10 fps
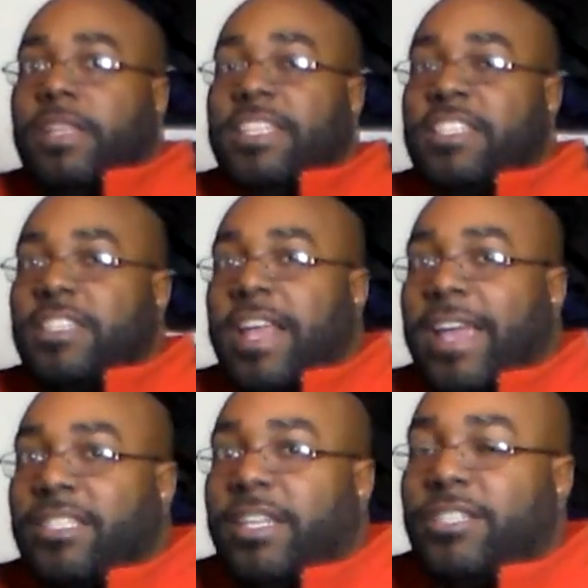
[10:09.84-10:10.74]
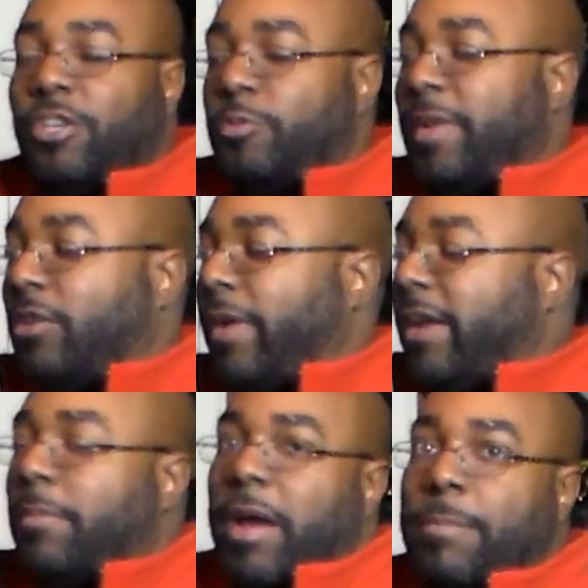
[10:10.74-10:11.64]
this is an excellent surge protector right
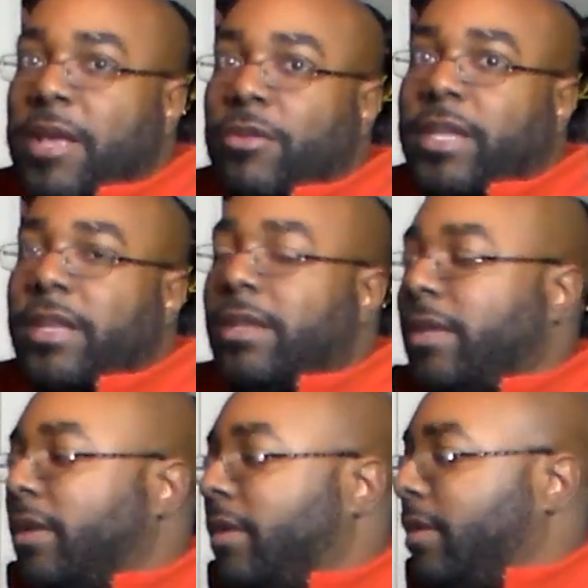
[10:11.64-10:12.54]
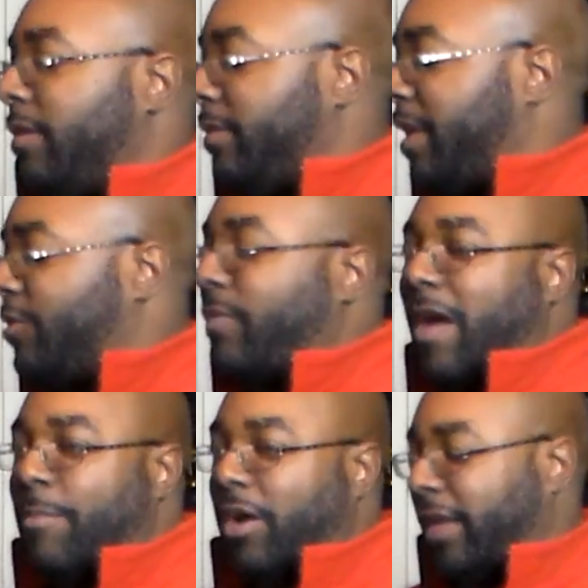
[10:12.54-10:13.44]
here by Belkin. That's
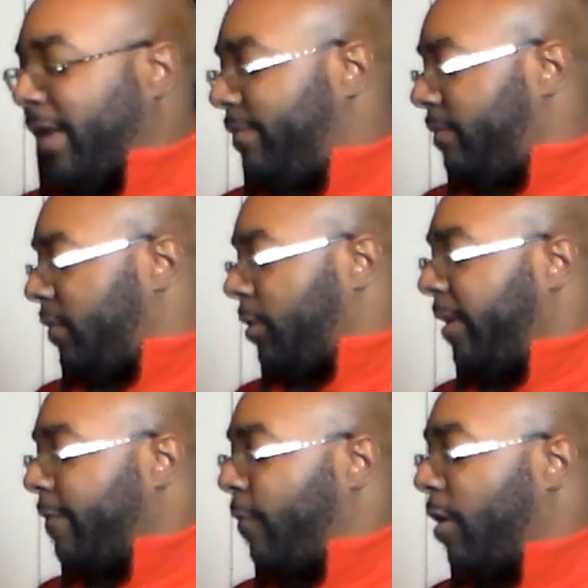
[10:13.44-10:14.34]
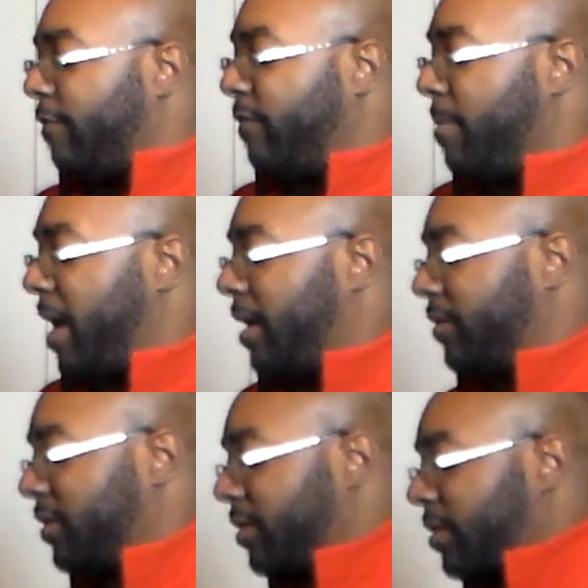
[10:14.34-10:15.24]
why I bought like 3 or 4 of them for my
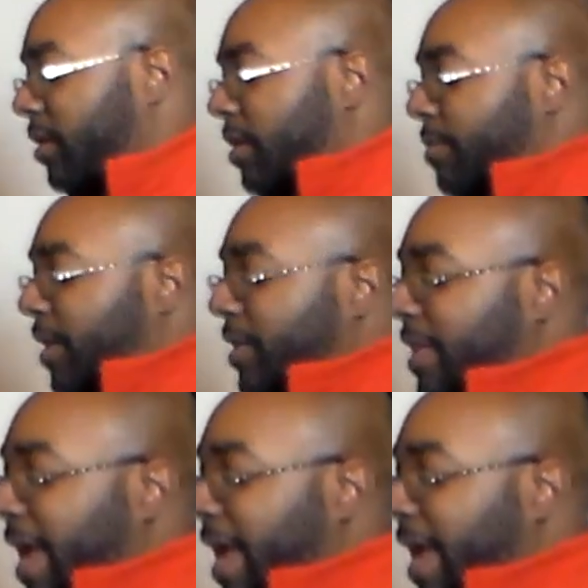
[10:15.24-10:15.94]
house, because